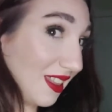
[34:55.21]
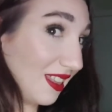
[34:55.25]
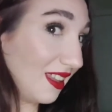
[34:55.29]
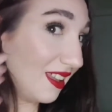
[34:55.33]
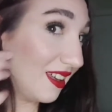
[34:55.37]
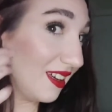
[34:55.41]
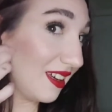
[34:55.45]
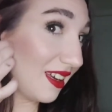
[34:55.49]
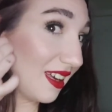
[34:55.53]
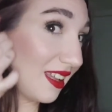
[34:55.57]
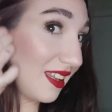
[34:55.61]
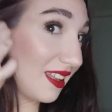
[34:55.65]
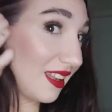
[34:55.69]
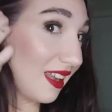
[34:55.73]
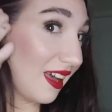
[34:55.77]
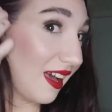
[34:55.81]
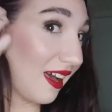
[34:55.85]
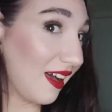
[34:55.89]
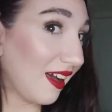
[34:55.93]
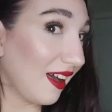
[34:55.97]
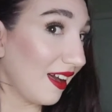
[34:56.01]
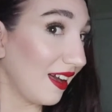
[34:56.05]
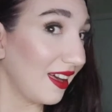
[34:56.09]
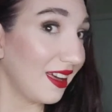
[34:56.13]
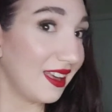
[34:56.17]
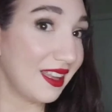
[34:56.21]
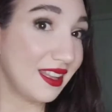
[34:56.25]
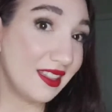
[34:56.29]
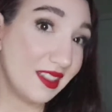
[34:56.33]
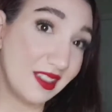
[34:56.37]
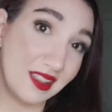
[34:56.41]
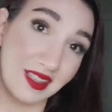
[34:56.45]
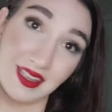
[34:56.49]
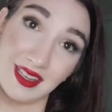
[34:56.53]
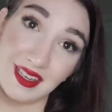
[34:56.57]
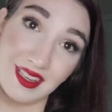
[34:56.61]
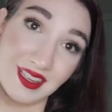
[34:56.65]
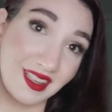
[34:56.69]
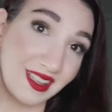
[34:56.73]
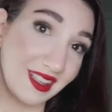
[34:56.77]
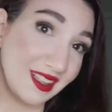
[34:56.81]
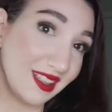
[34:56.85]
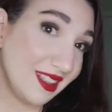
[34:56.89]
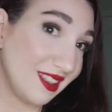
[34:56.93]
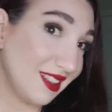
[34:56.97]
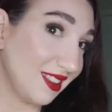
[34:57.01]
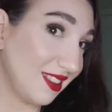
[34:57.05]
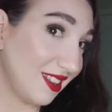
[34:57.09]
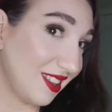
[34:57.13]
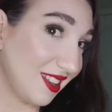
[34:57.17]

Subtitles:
Look at that highlight.